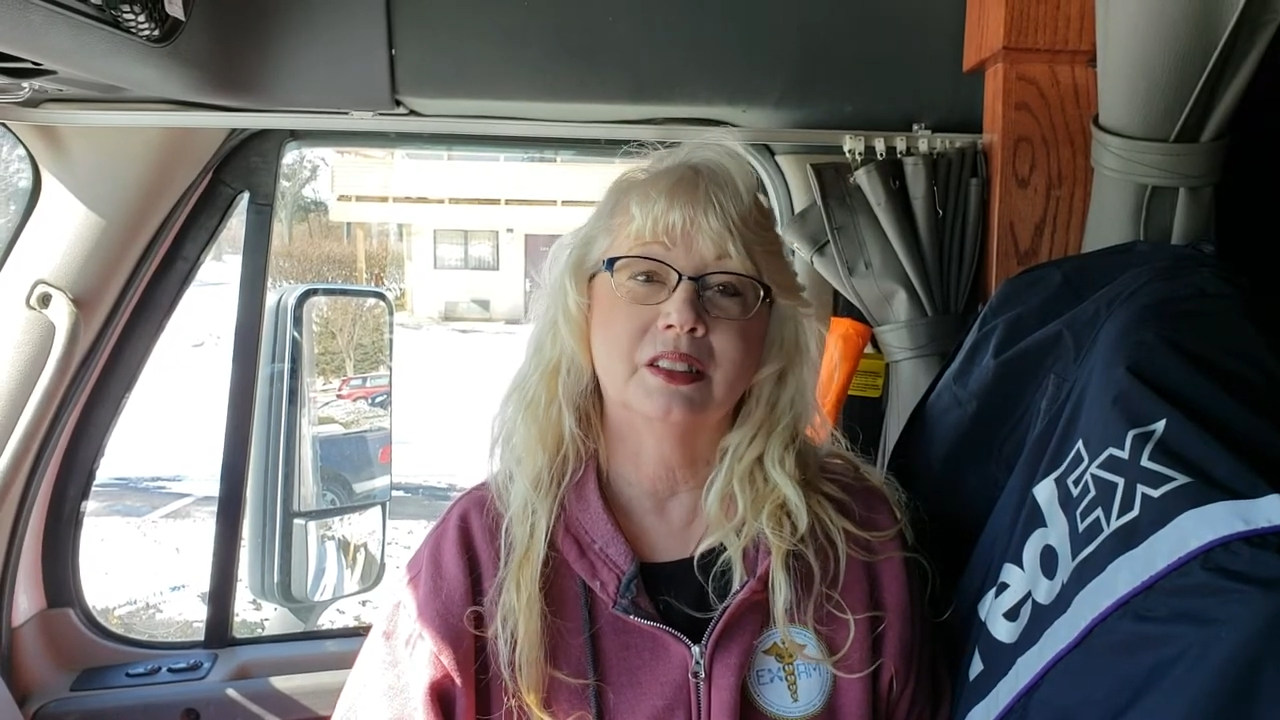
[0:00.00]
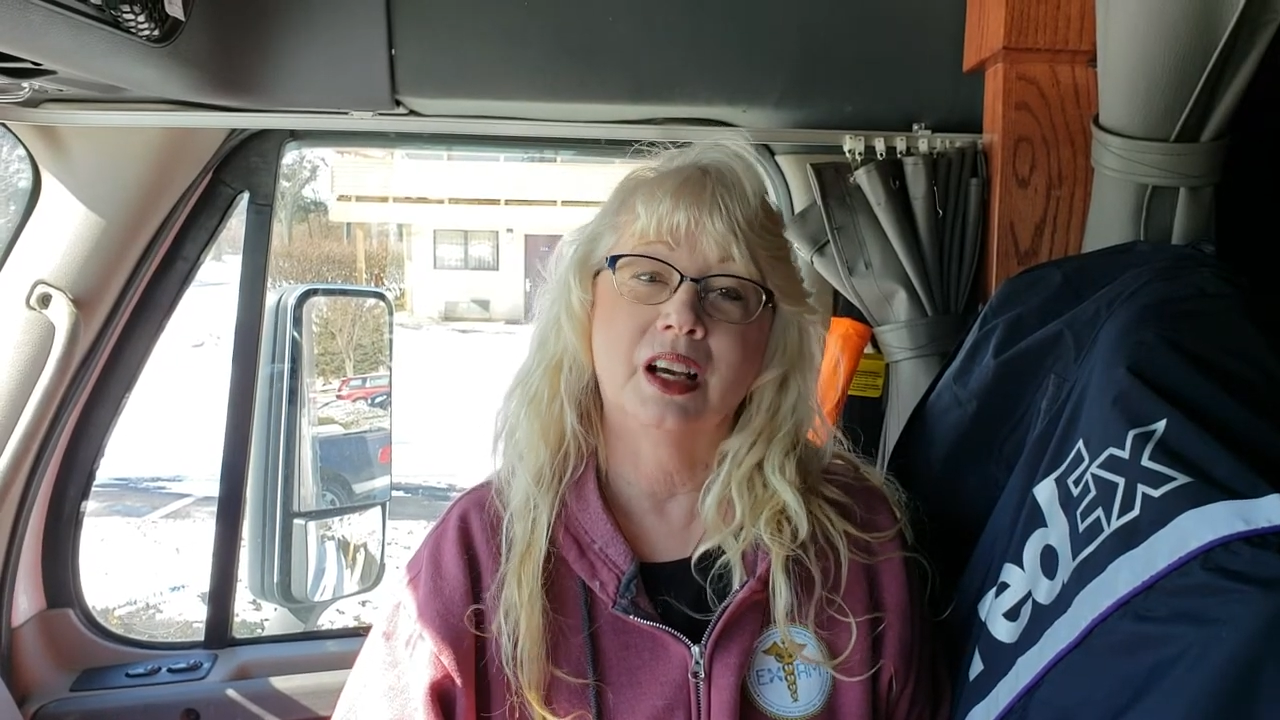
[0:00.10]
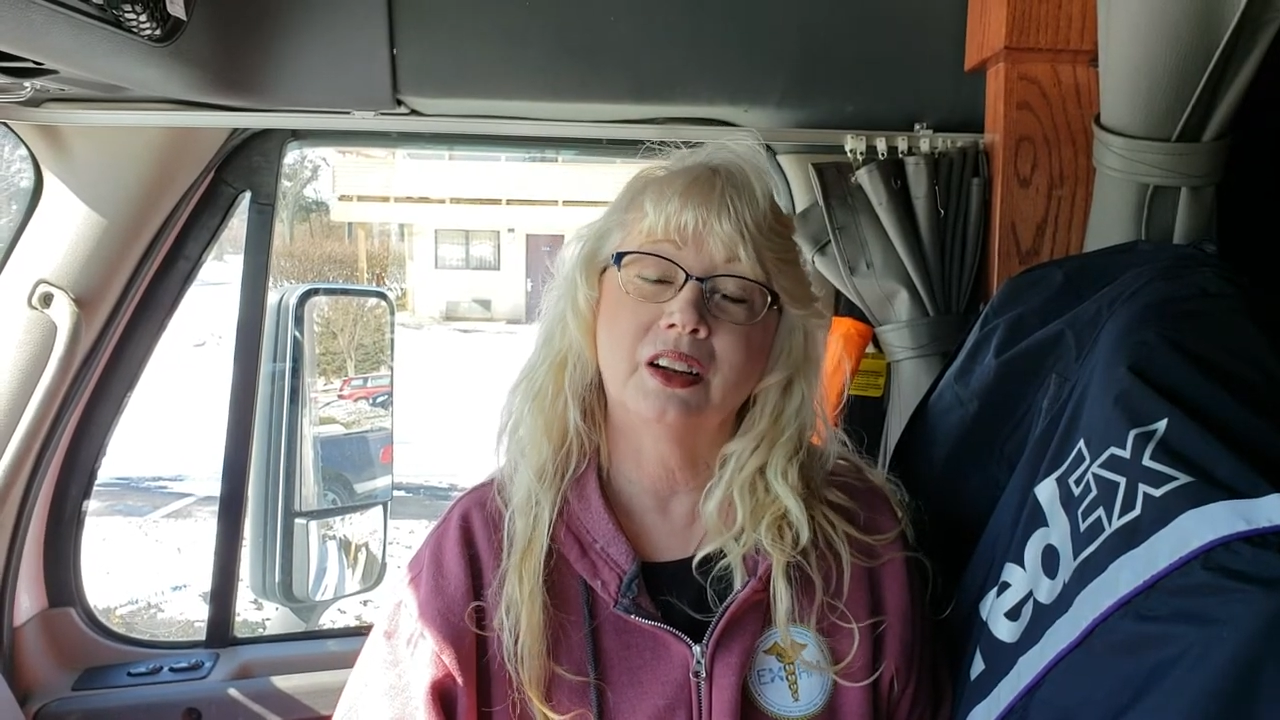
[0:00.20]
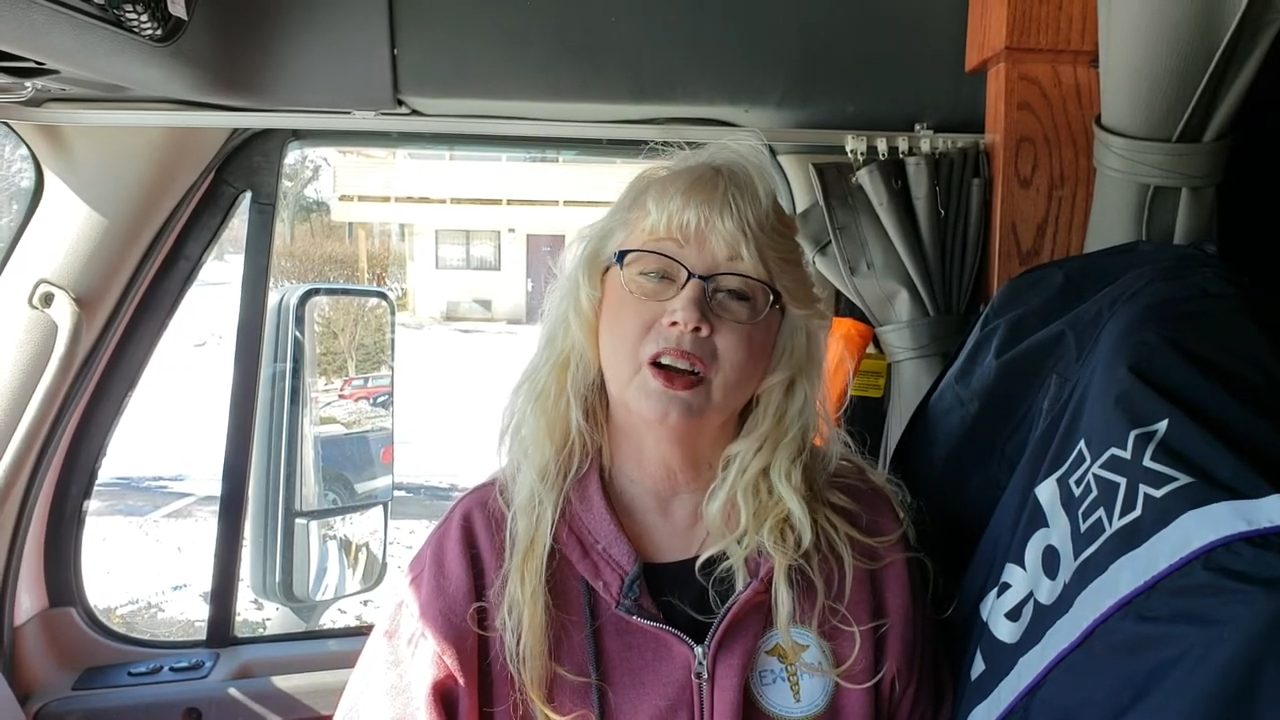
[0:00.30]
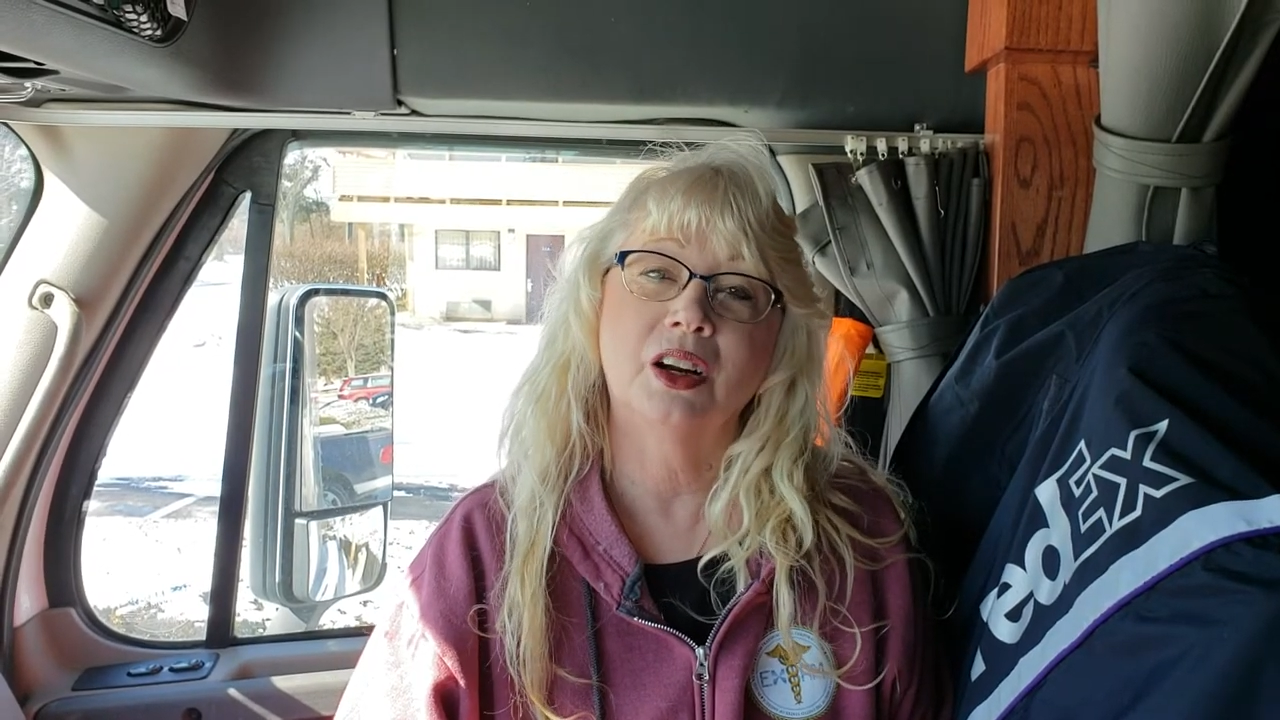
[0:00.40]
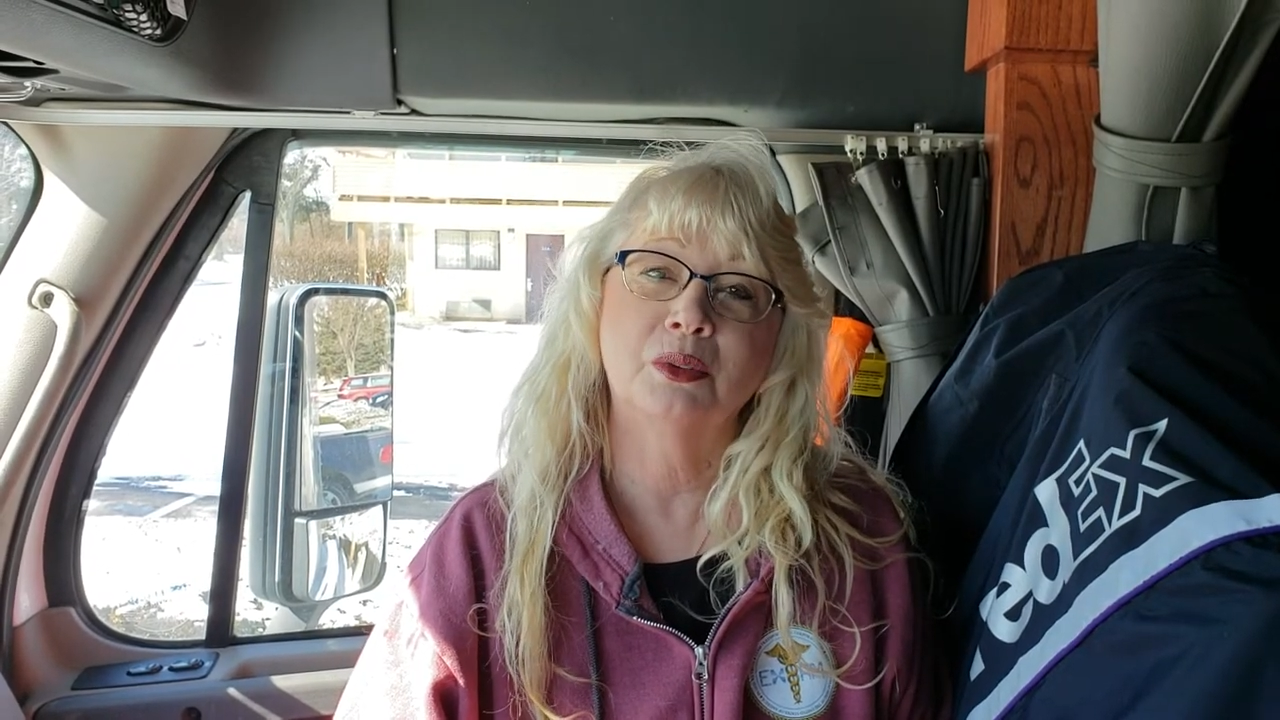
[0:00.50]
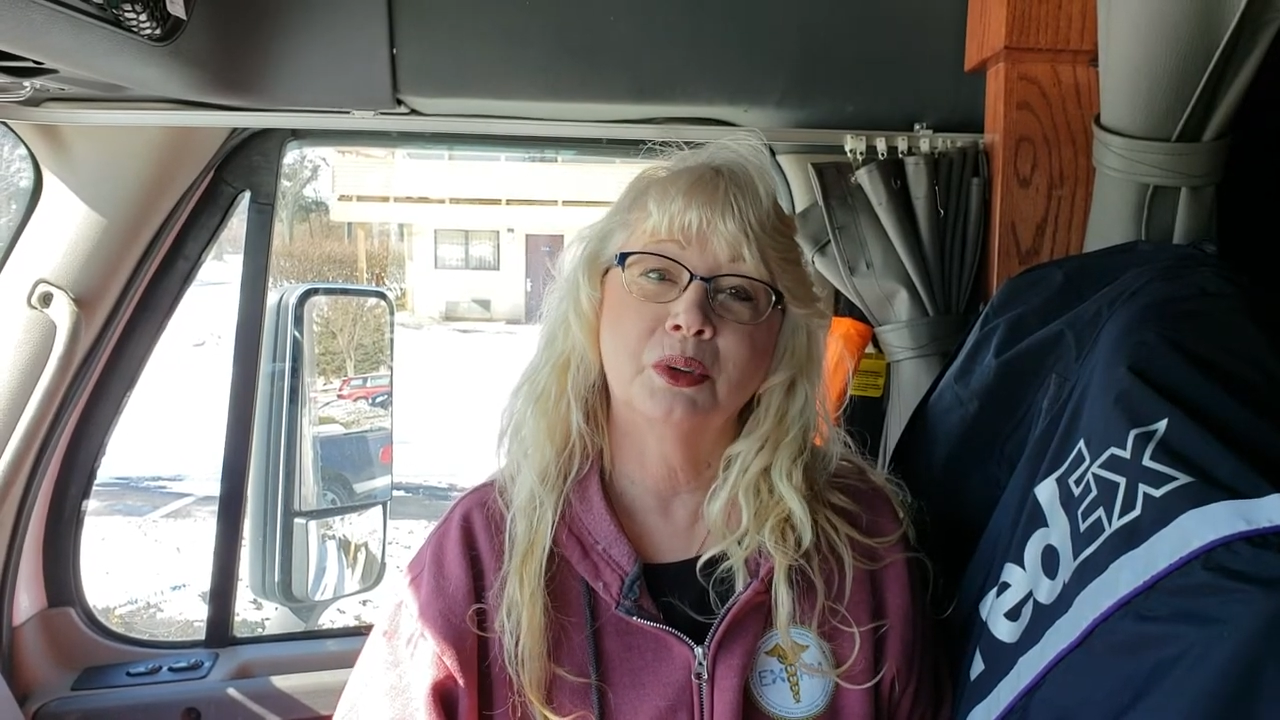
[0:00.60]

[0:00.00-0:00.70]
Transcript: a lot of hard